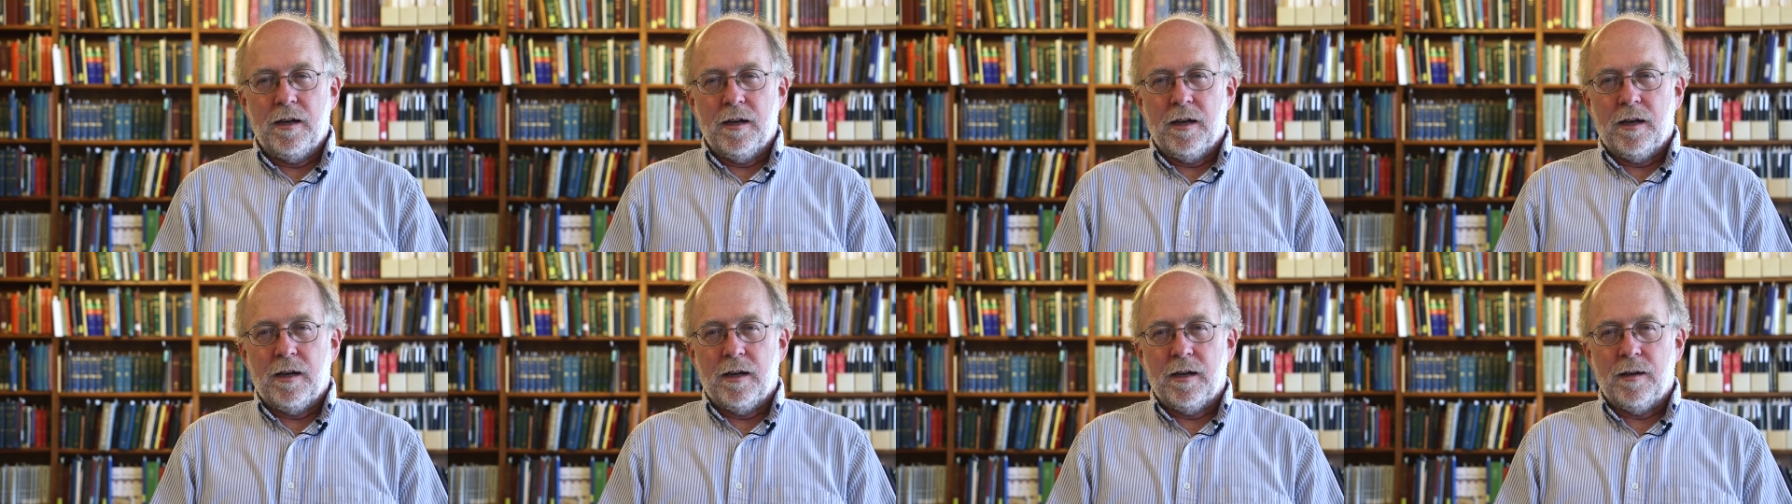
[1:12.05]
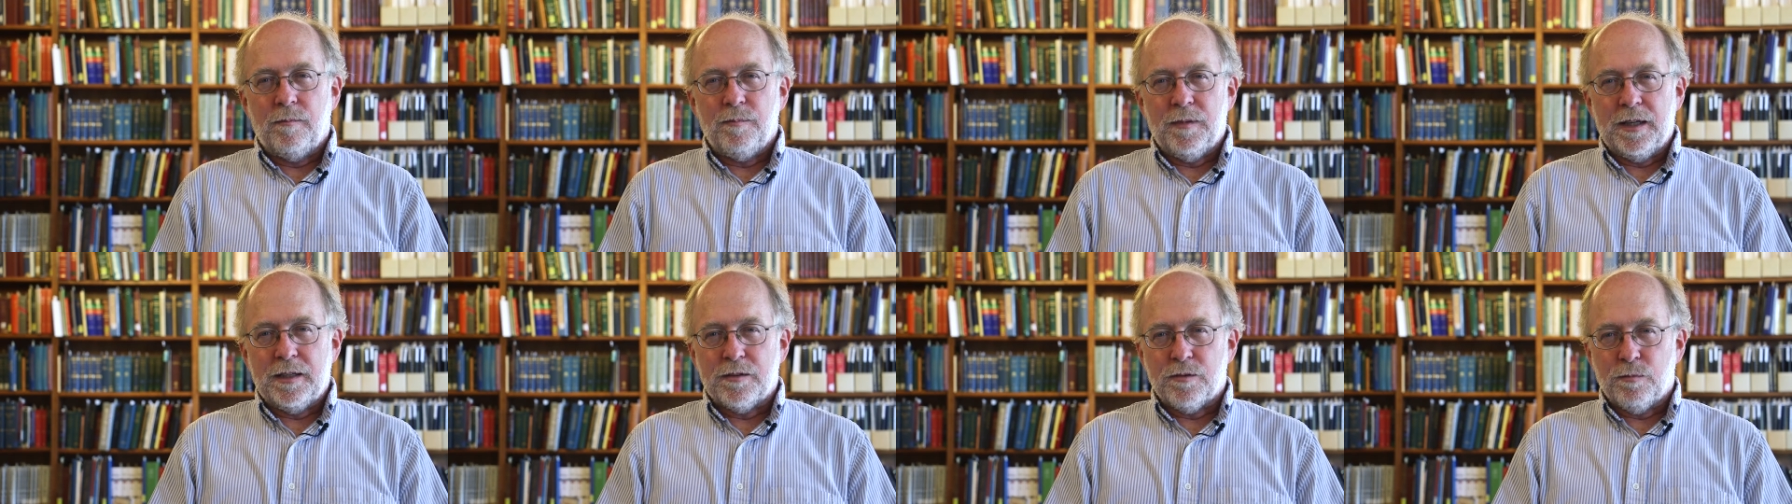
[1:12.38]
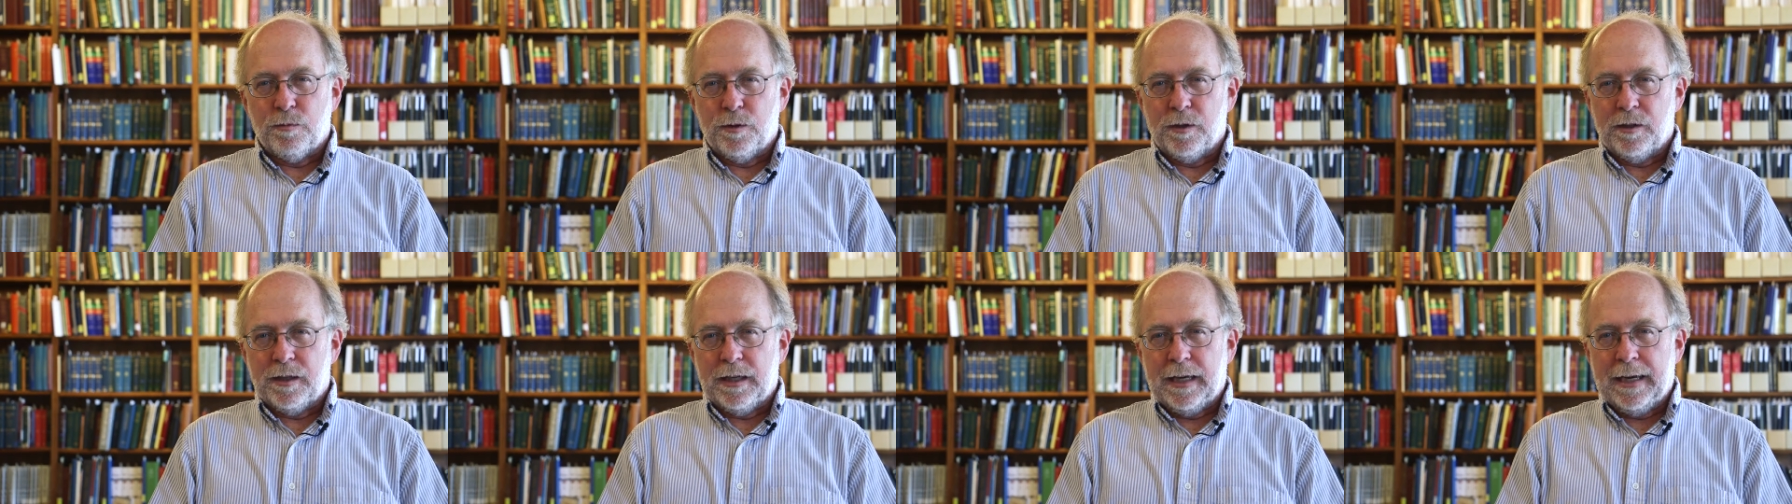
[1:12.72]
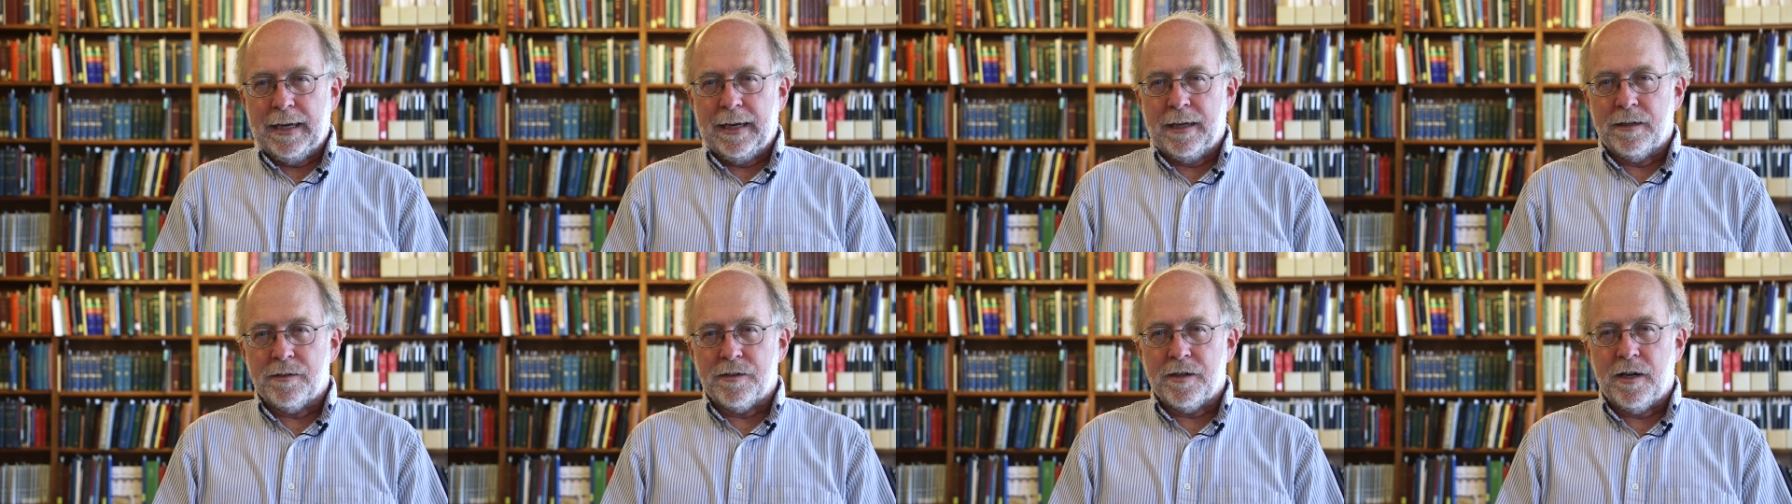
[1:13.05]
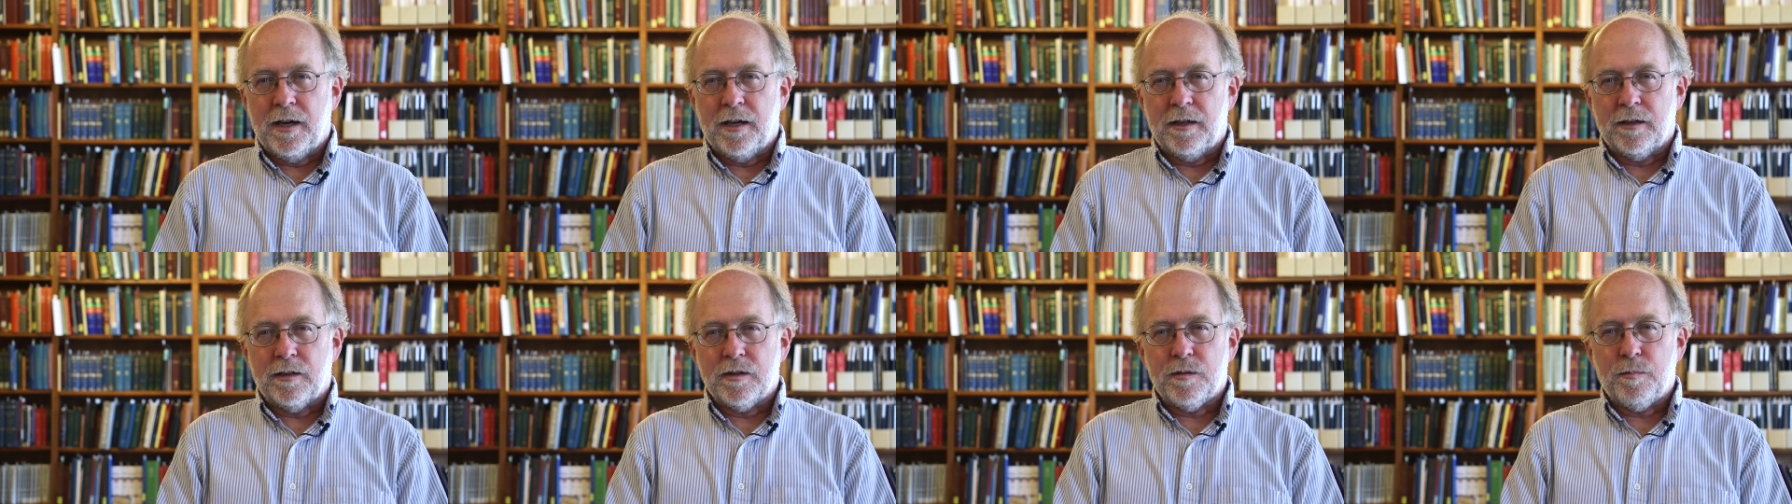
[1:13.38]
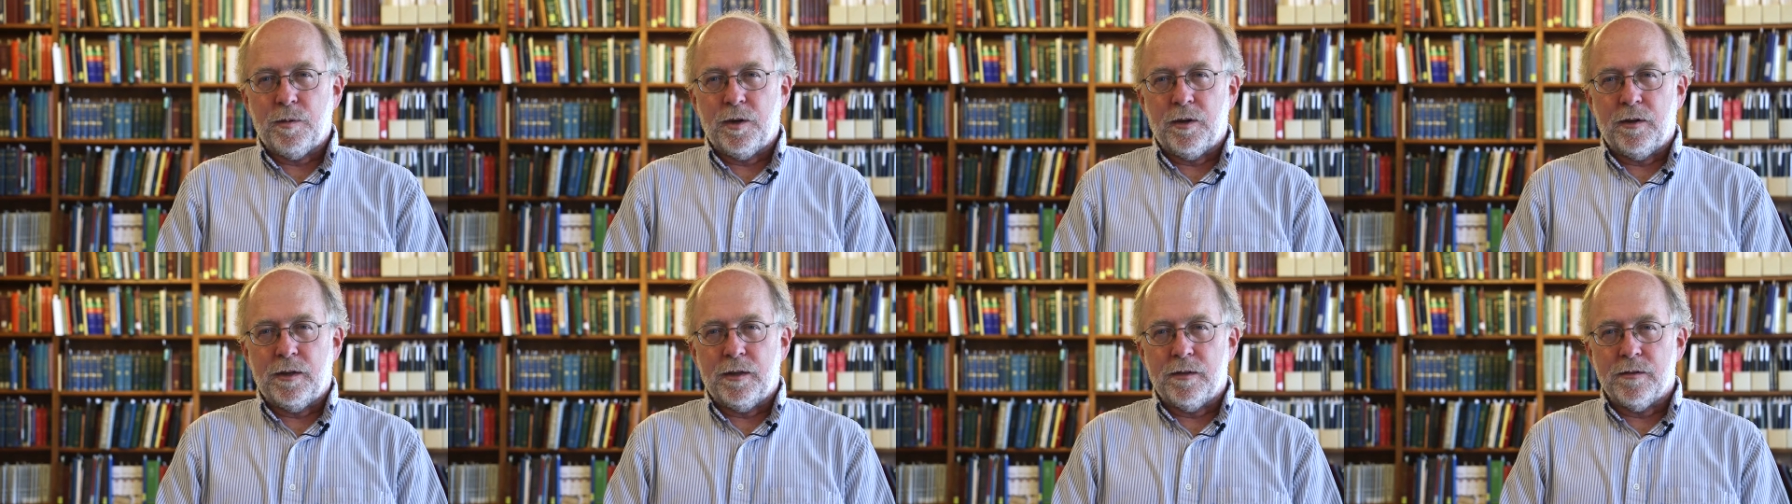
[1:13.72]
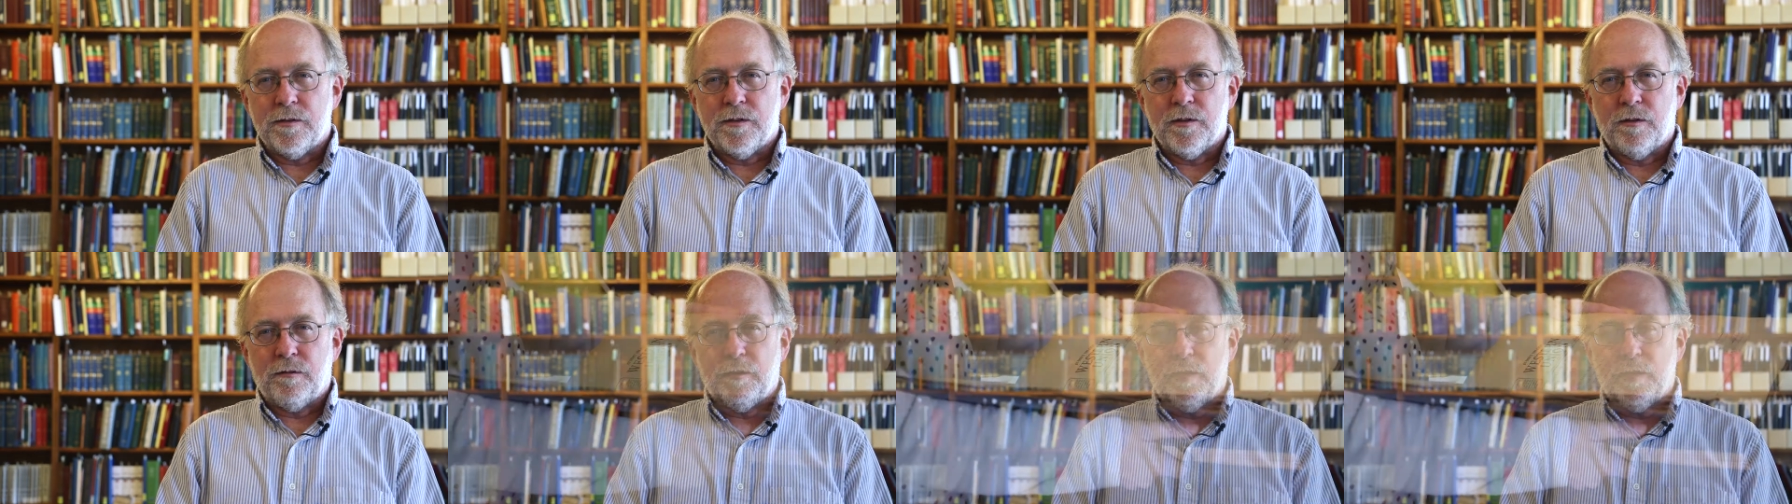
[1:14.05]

Uh, it's really a hands-on experience